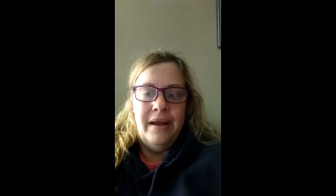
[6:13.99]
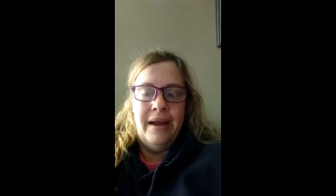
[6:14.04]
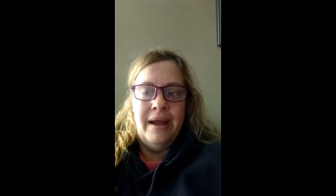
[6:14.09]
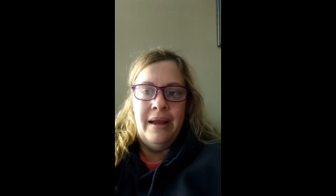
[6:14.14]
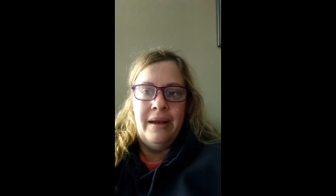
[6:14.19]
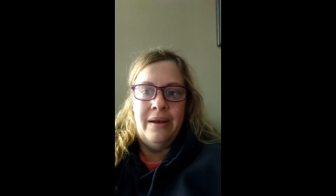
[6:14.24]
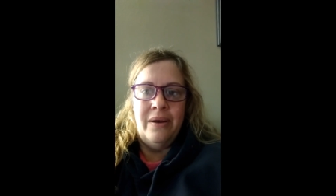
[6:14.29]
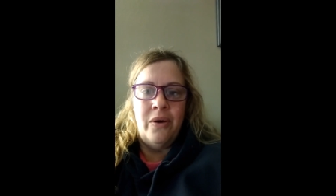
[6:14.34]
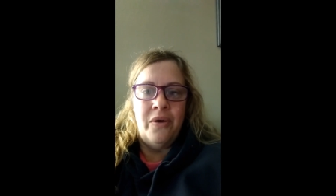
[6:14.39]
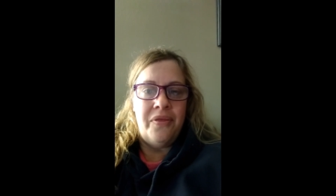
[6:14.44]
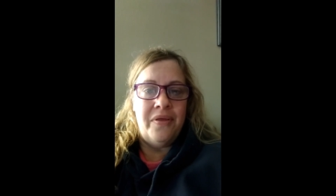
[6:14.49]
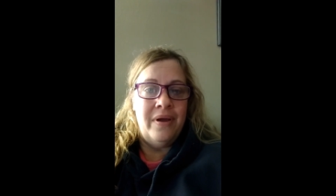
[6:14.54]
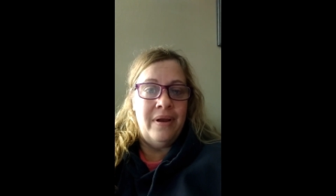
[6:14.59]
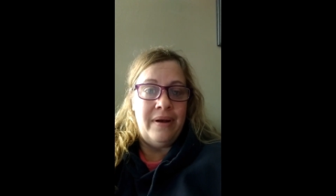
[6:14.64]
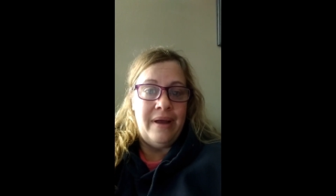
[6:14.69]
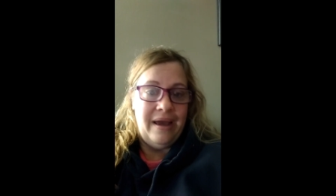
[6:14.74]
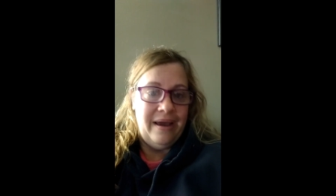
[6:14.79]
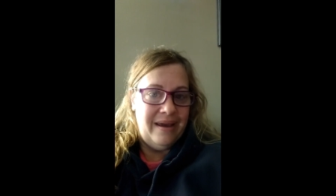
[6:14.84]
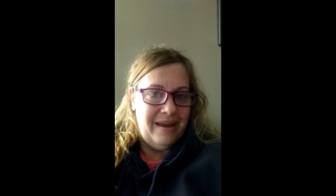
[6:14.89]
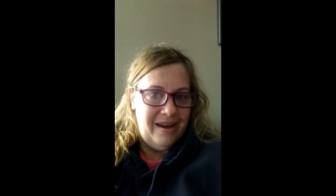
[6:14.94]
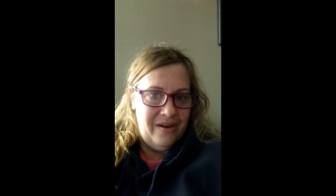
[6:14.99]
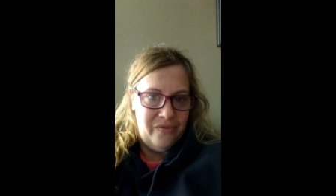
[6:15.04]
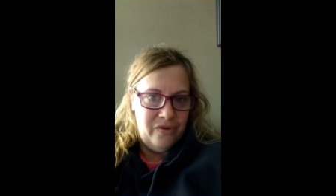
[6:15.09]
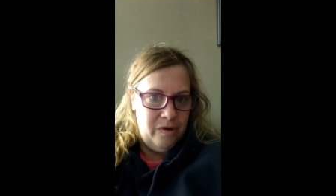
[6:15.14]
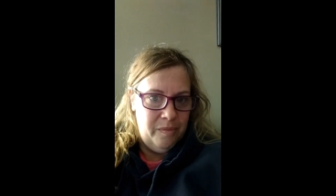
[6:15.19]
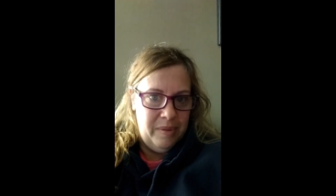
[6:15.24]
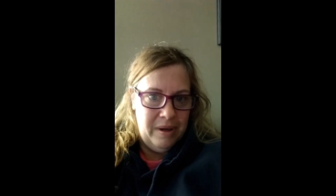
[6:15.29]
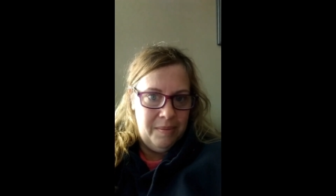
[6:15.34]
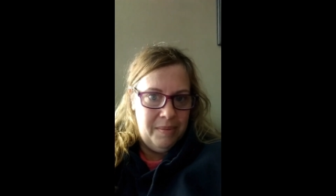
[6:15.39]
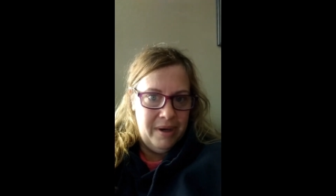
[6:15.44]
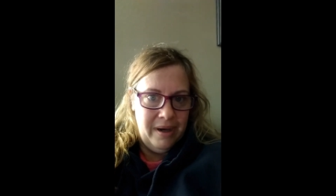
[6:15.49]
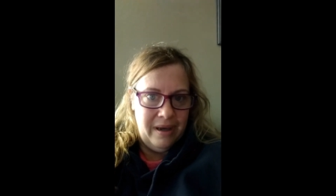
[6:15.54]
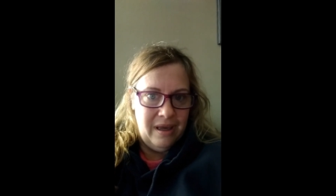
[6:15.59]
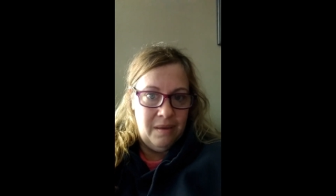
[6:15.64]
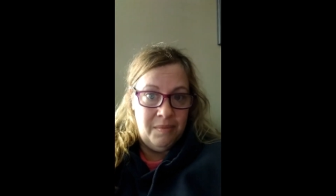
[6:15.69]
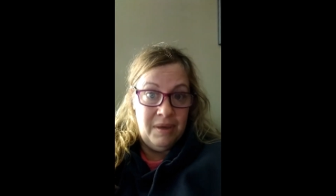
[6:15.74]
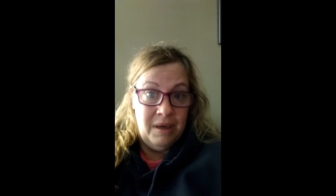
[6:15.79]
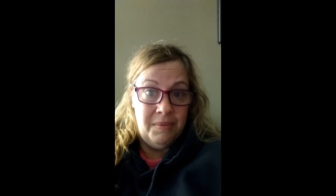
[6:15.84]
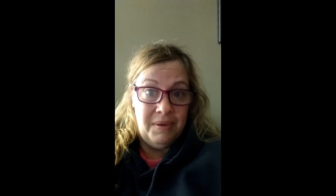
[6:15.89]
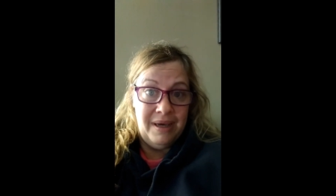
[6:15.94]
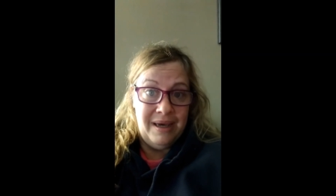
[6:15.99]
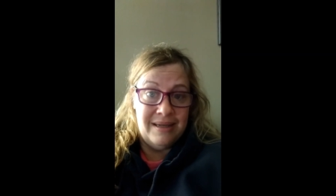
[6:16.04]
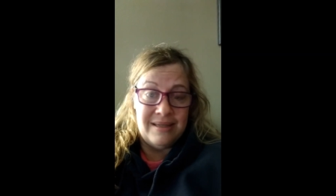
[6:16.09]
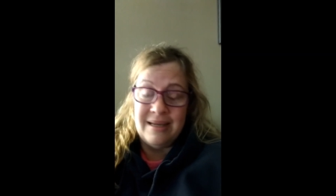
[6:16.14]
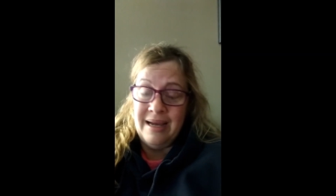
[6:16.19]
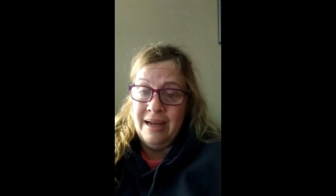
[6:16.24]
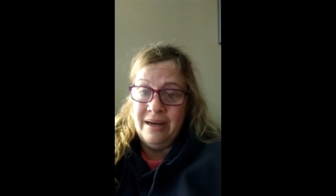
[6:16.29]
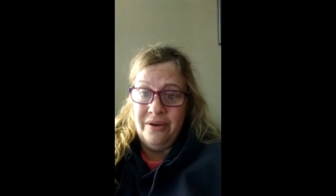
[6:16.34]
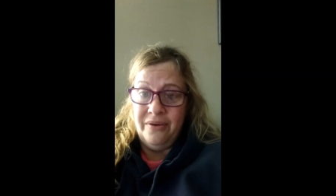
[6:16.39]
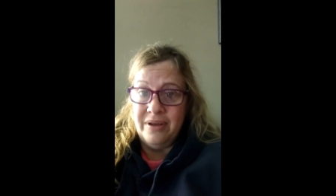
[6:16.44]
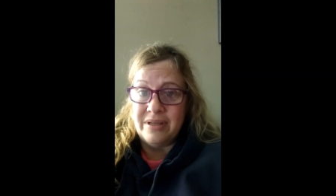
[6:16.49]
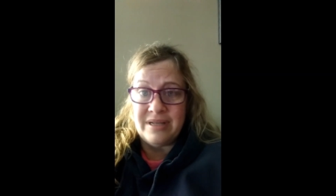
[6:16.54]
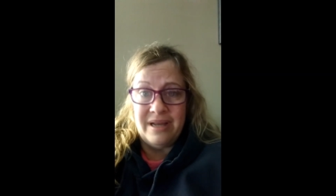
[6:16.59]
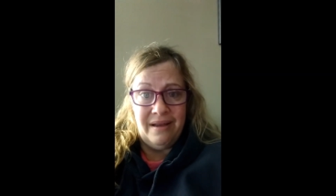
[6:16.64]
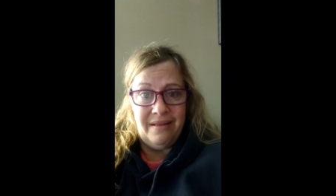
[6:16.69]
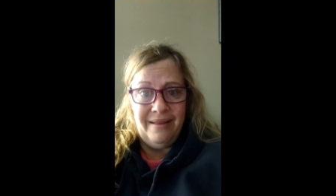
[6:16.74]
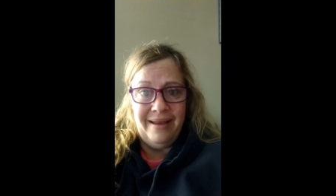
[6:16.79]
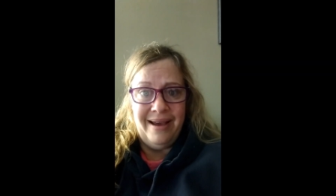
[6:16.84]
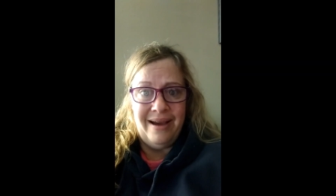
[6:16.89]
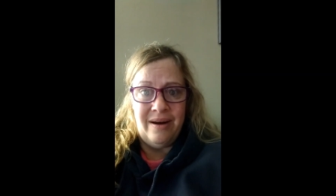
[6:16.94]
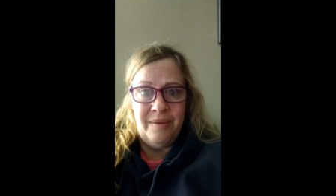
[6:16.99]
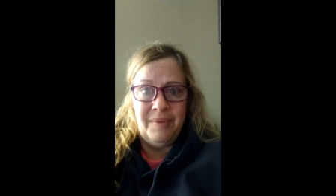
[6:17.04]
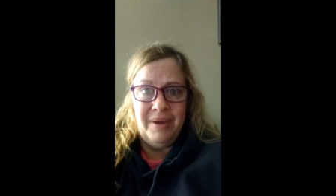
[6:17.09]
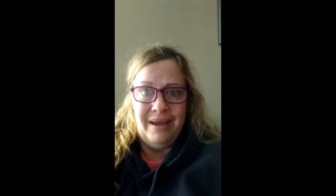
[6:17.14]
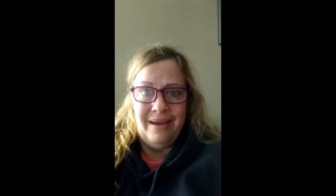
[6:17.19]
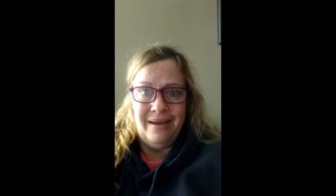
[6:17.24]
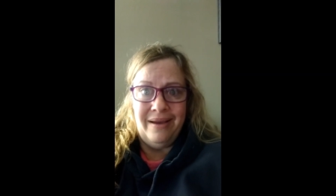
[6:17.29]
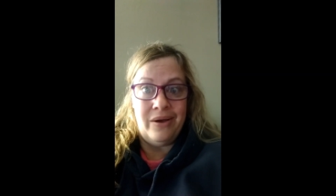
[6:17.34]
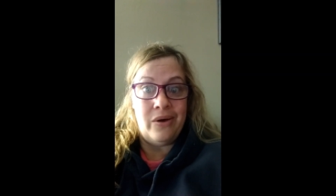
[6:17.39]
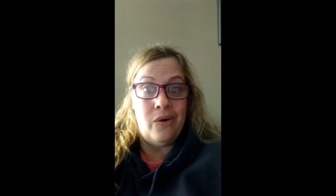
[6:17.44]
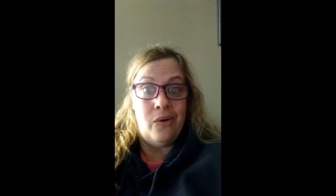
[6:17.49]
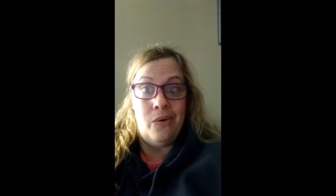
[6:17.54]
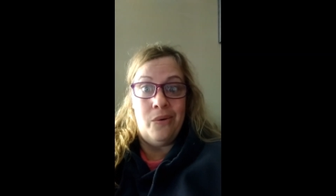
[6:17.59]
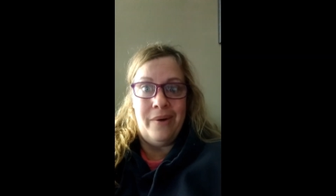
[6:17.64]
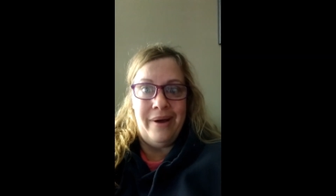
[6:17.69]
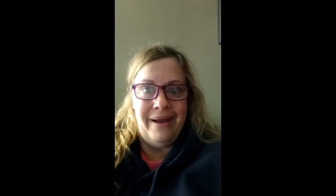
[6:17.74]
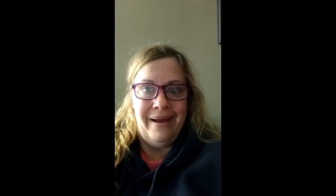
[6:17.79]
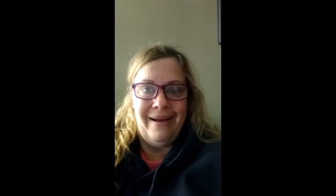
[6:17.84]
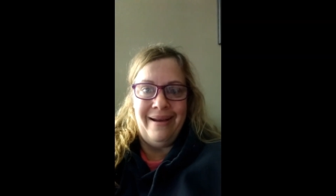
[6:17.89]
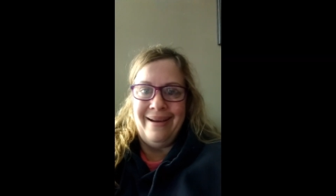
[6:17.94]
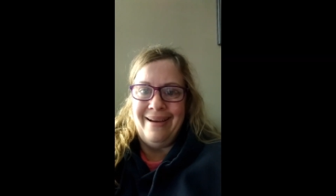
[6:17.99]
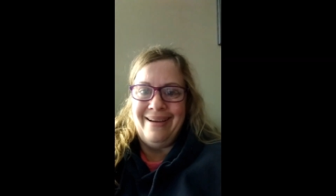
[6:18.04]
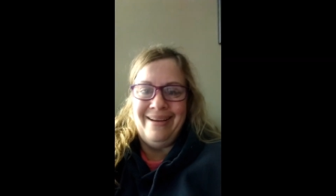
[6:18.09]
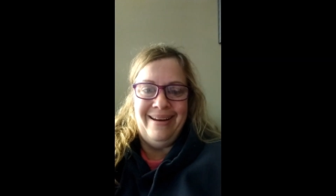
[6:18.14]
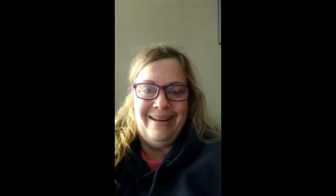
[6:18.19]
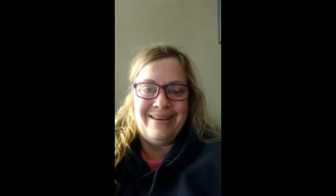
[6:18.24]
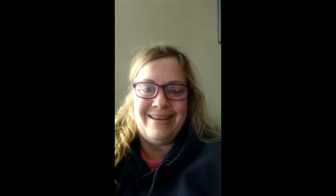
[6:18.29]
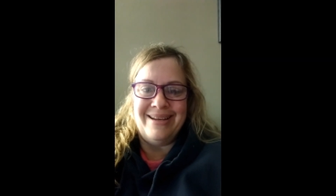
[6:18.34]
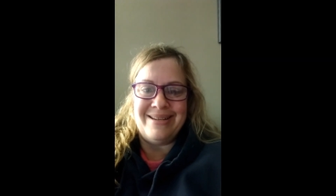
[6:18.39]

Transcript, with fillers: And nothing negative will be bugging me because I know exactly how to make it go away. And